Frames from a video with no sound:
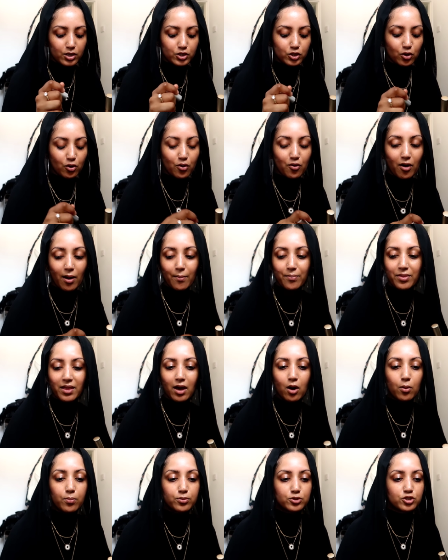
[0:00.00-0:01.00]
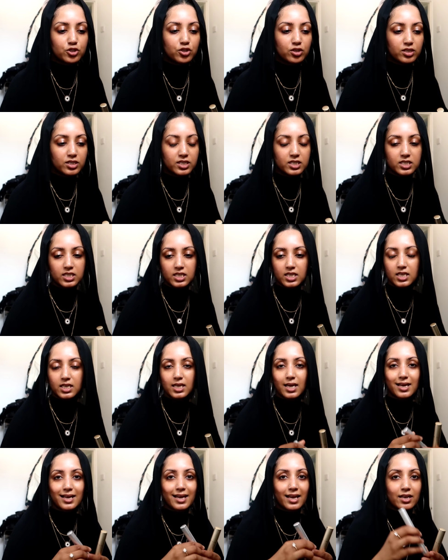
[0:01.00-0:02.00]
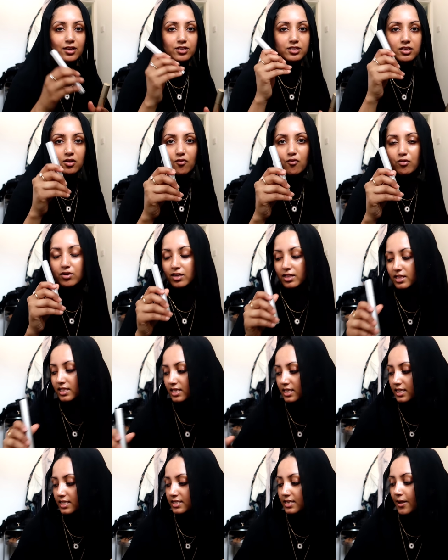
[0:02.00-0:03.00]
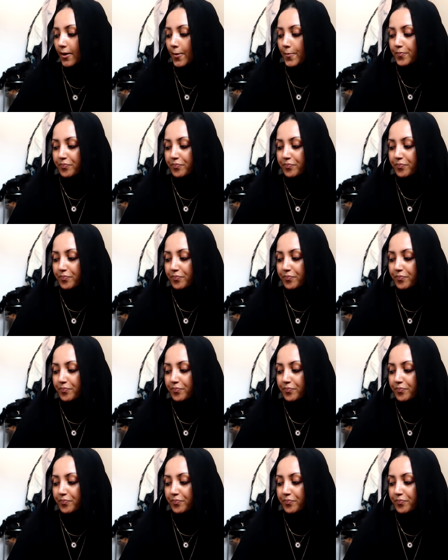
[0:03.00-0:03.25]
so grab that opportunity get yourself one of these